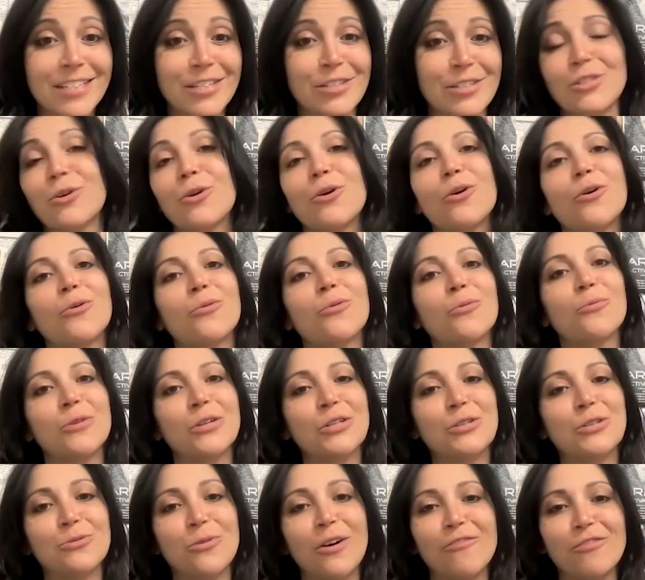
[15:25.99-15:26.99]
So we
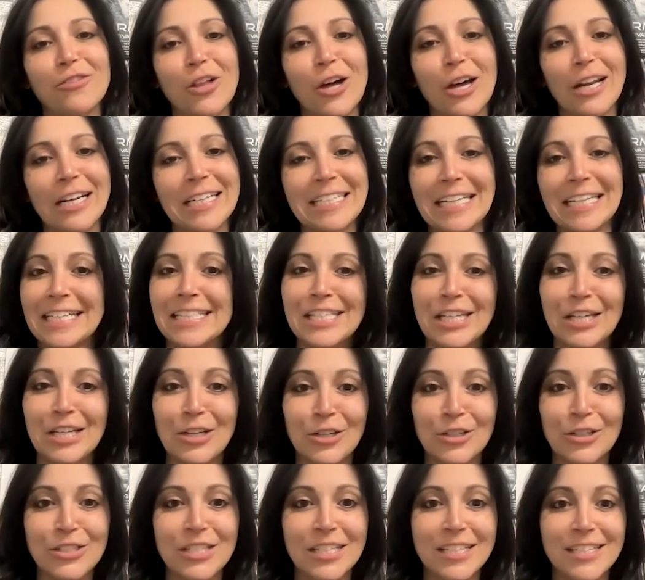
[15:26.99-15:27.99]
do have a lot of dancing
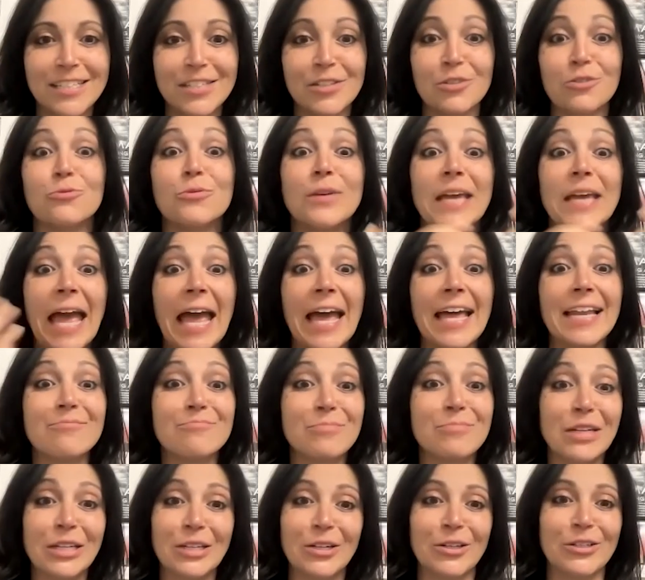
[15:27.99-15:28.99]
nurses. So you can
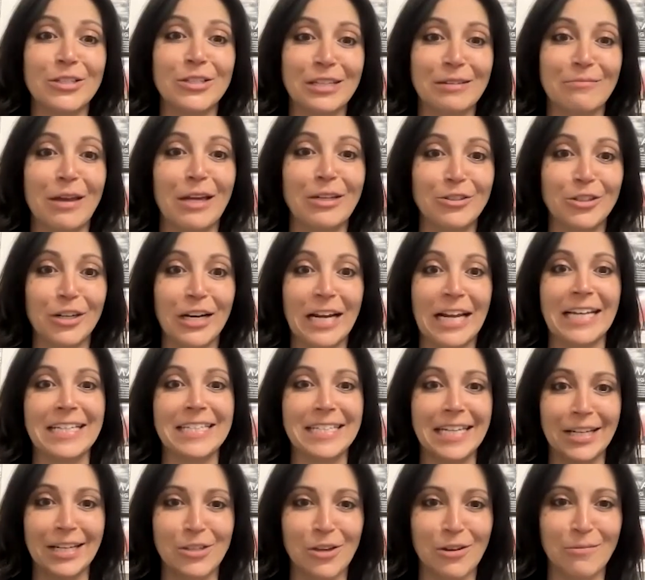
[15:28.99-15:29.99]
be a nursing major and
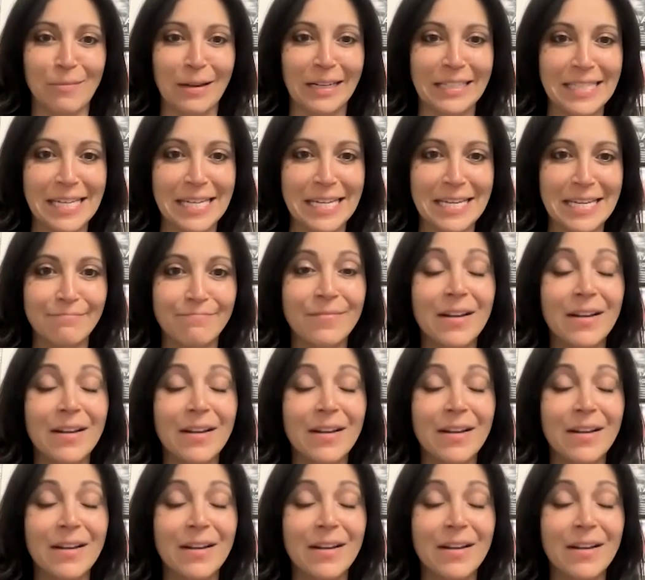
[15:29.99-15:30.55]
dance on my team.